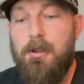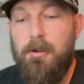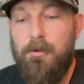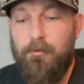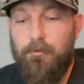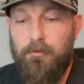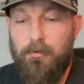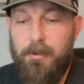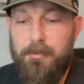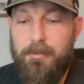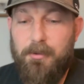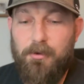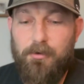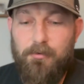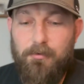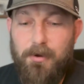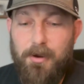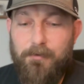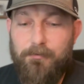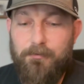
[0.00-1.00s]
So I think
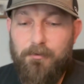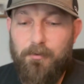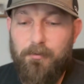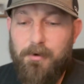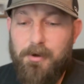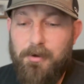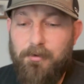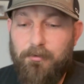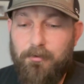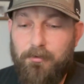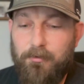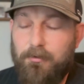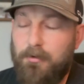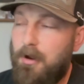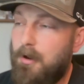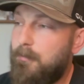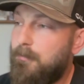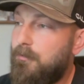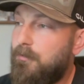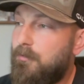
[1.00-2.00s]
you have to raise this
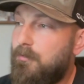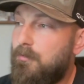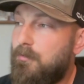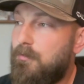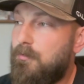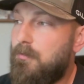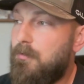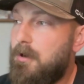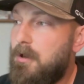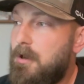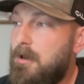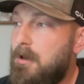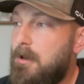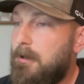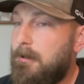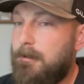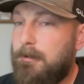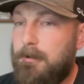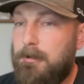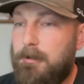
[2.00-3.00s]
up to
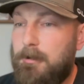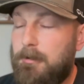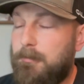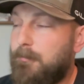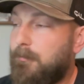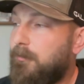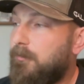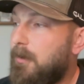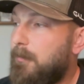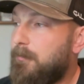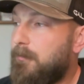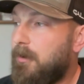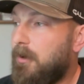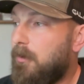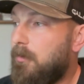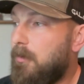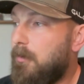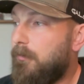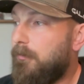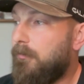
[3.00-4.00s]
something
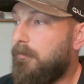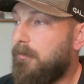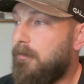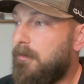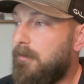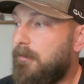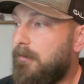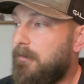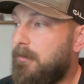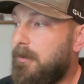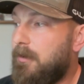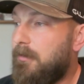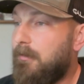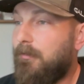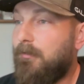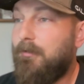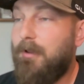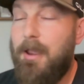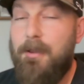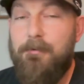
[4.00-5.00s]
closer to in the
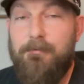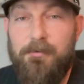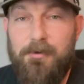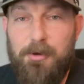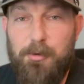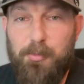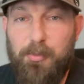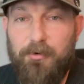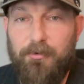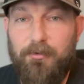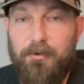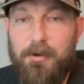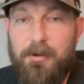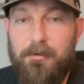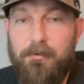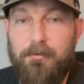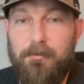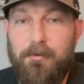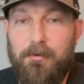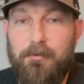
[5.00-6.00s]

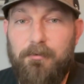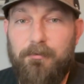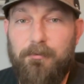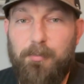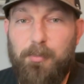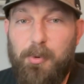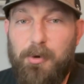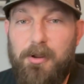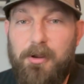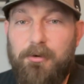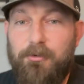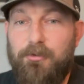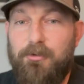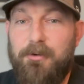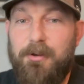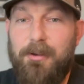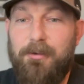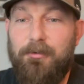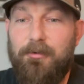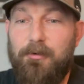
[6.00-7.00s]
70% of
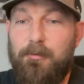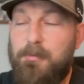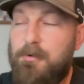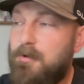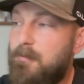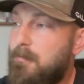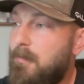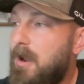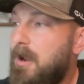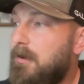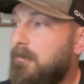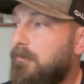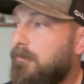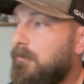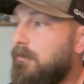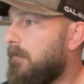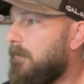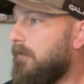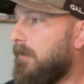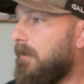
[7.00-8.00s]
production has to be
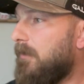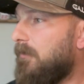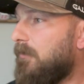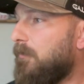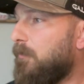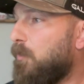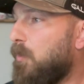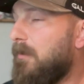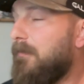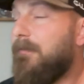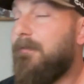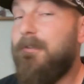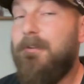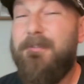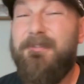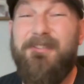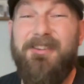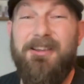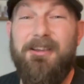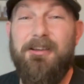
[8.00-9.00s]
matched. That's
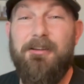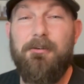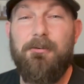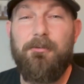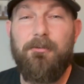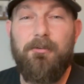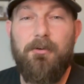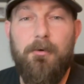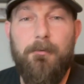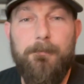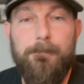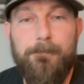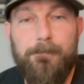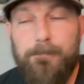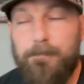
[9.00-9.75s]
115 or so.